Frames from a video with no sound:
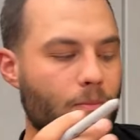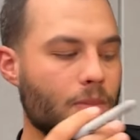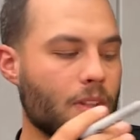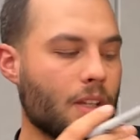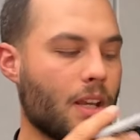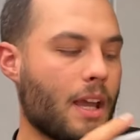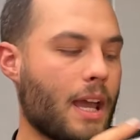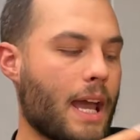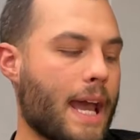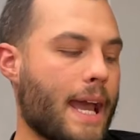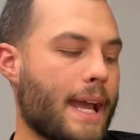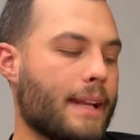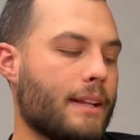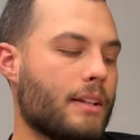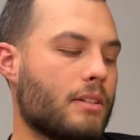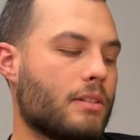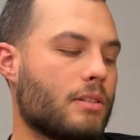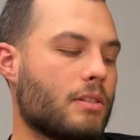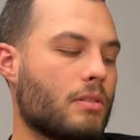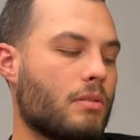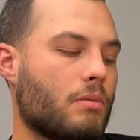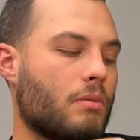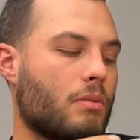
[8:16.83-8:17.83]

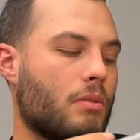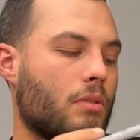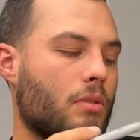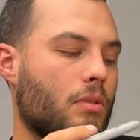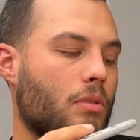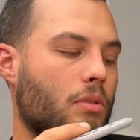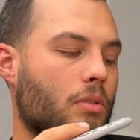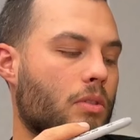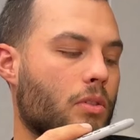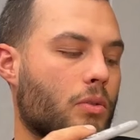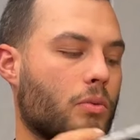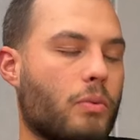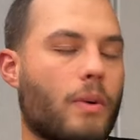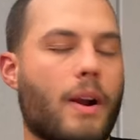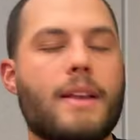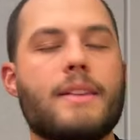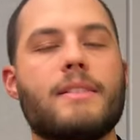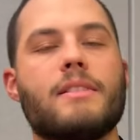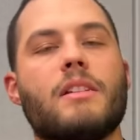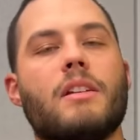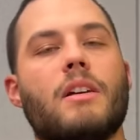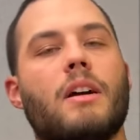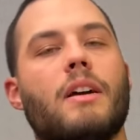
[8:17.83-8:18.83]
and the
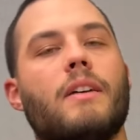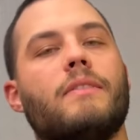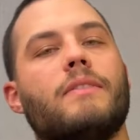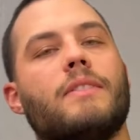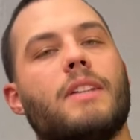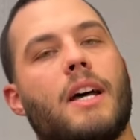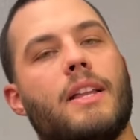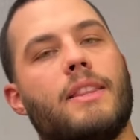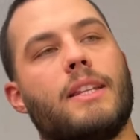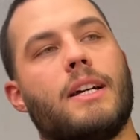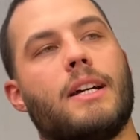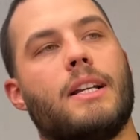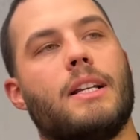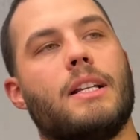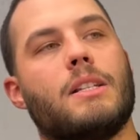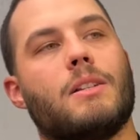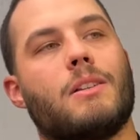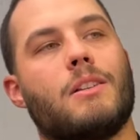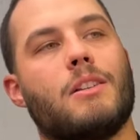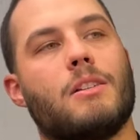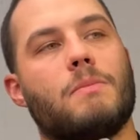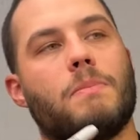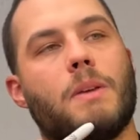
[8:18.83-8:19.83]
reason I've done that is
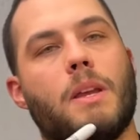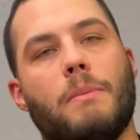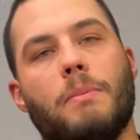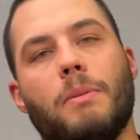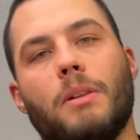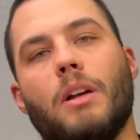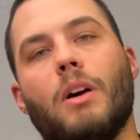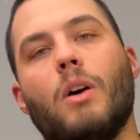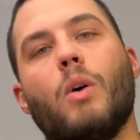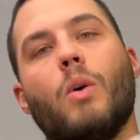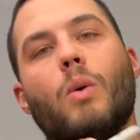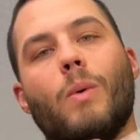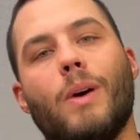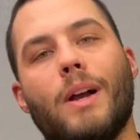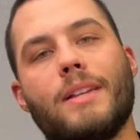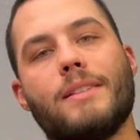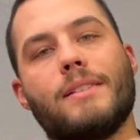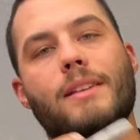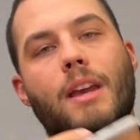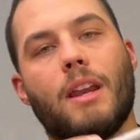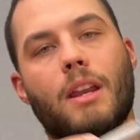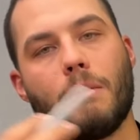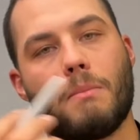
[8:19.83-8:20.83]
because people are always
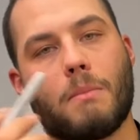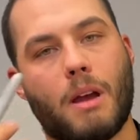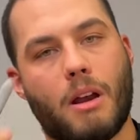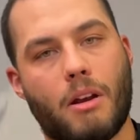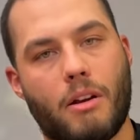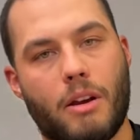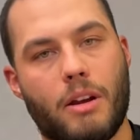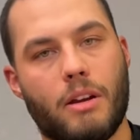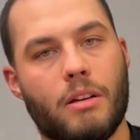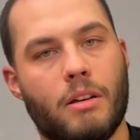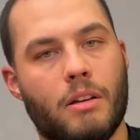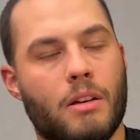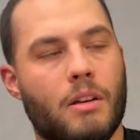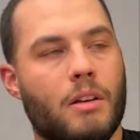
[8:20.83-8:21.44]
getting married.